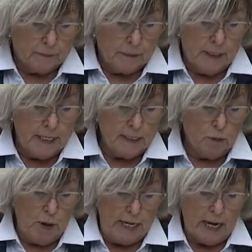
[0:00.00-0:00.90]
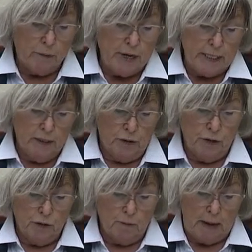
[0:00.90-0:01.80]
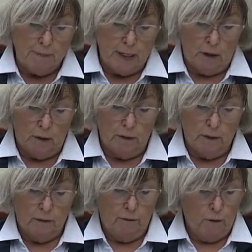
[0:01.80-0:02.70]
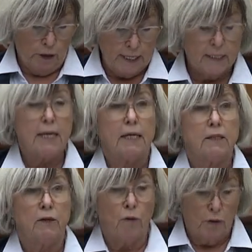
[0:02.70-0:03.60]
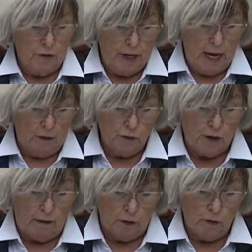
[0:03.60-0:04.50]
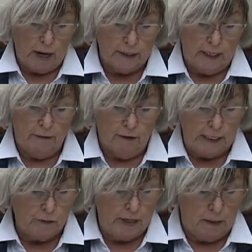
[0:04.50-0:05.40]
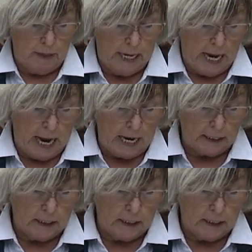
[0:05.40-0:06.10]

This week, I reintroduced my Bill 46, the Northern Health Travel Grant Advisory Committee Act.